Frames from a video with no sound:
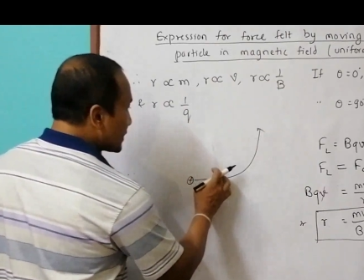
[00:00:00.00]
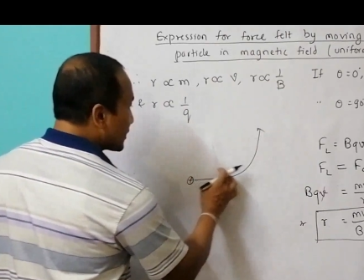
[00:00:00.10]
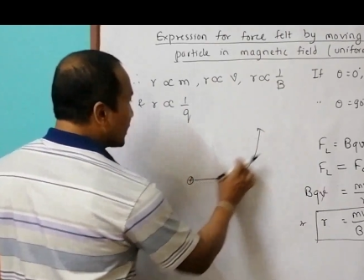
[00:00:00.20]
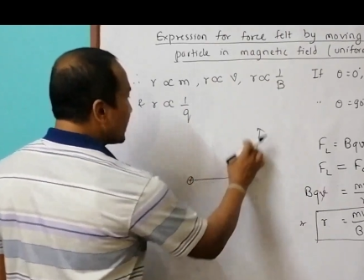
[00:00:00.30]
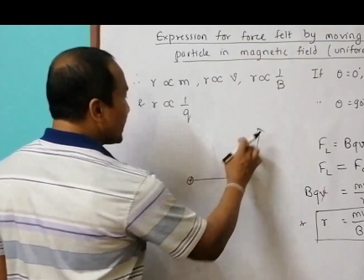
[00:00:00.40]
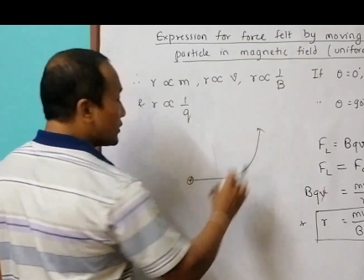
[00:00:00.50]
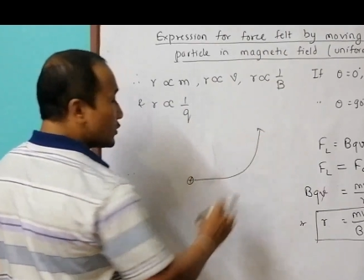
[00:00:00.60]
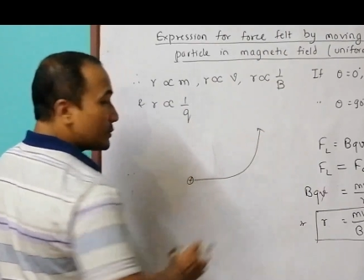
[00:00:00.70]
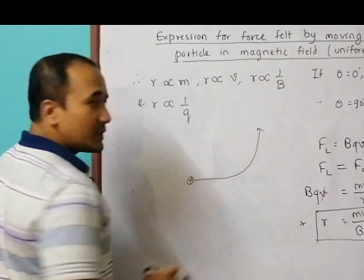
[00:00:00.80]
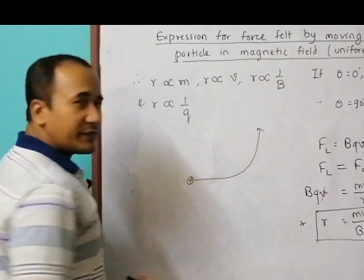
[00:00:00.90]
turning it
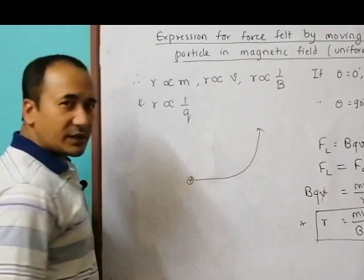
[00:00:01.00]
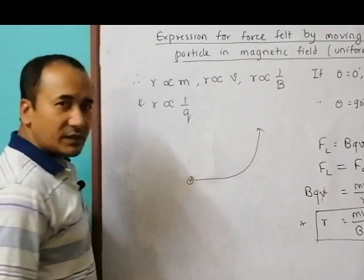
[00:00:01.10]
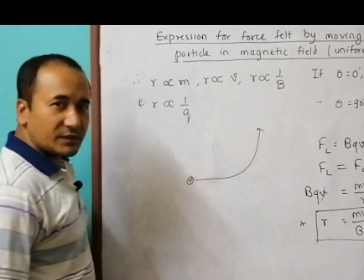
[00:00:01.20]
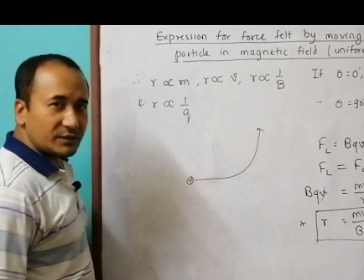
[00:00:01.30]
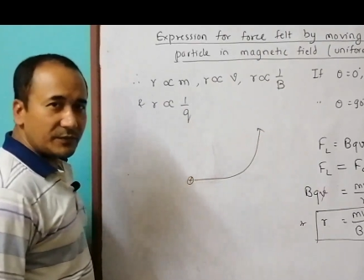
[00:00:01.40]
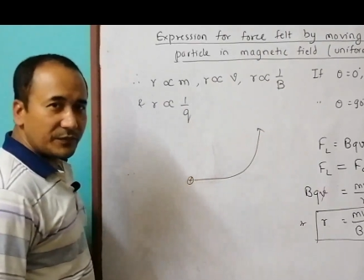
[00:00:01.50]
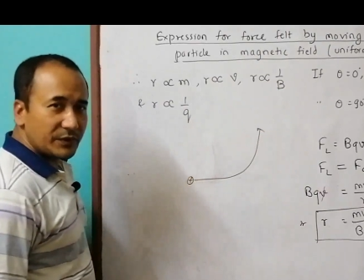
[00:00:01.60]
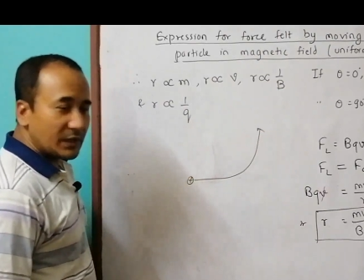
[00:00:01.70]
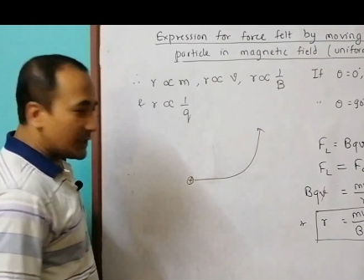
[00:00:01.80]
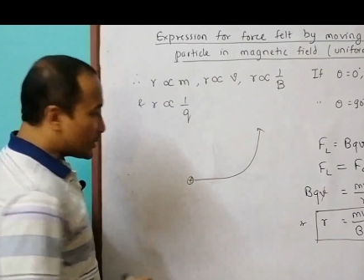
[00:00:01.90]
would be difficult.
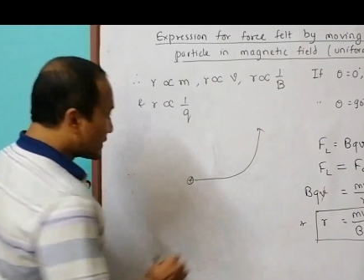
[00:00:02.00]
So